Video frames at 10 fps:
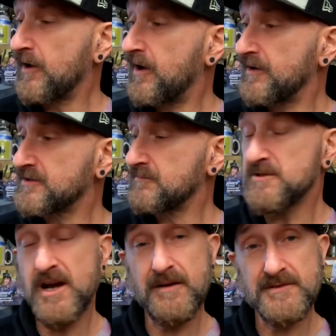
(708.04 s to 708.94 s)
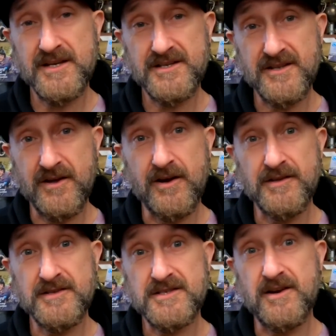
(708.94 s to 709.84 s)
like sometimes these are the
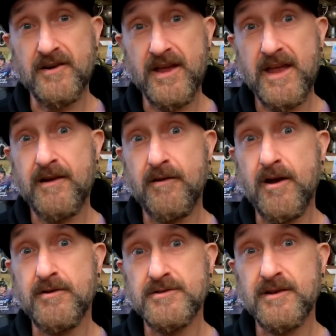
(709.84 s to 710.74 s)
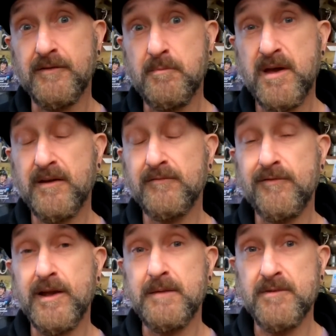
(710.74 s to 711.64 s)
unsung heroes of the ping
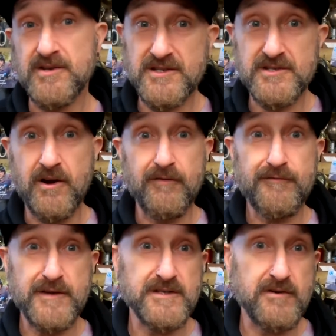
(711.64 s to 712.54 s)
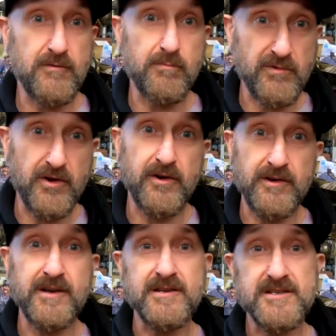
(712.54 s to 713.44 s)
fleet because it's not a physical
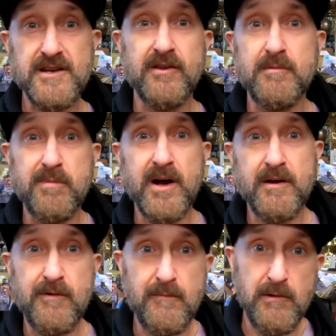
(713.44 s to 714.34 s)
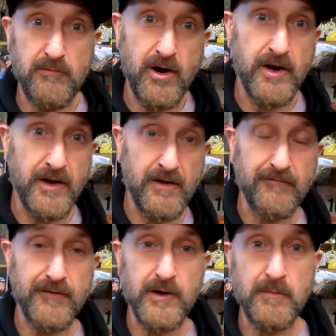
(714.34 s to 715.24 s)
product you can see on the bike when we're riding
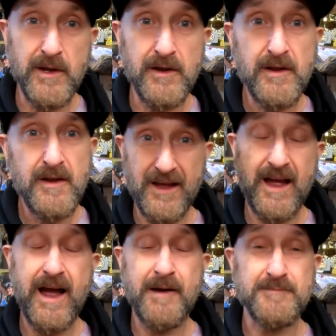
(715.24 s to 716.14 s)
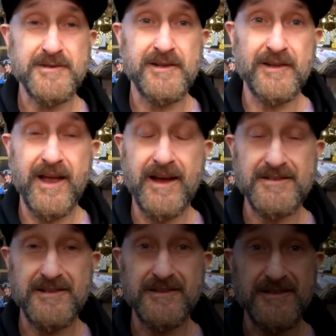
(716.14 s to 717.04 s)
and filming. Absolutely
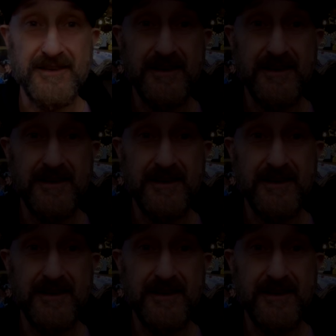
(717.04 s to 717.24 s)
excellent.